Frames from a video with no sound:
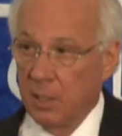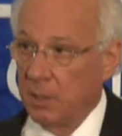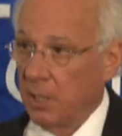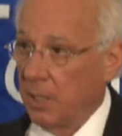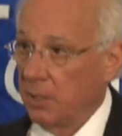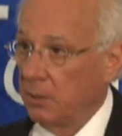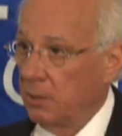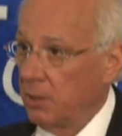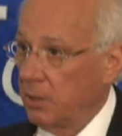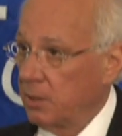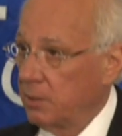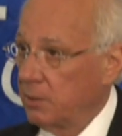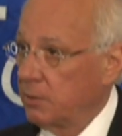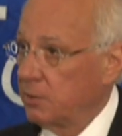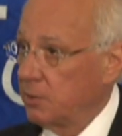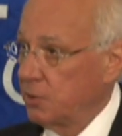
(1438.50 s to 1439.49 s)
they
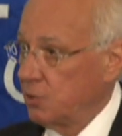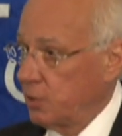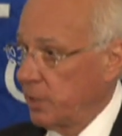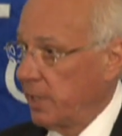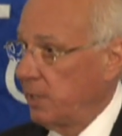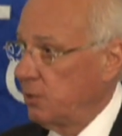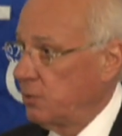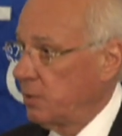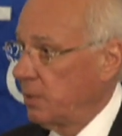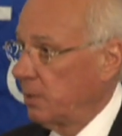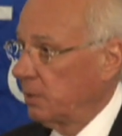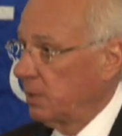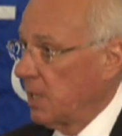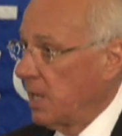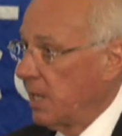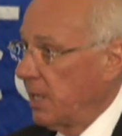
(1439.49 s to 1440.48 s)
look to change their
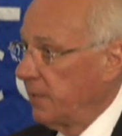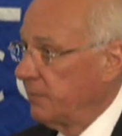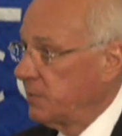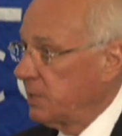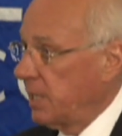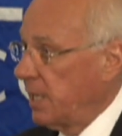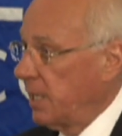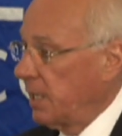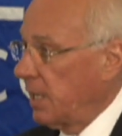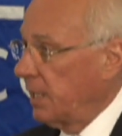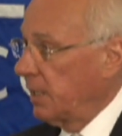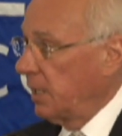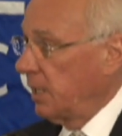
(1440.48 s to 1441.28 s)
lives, and I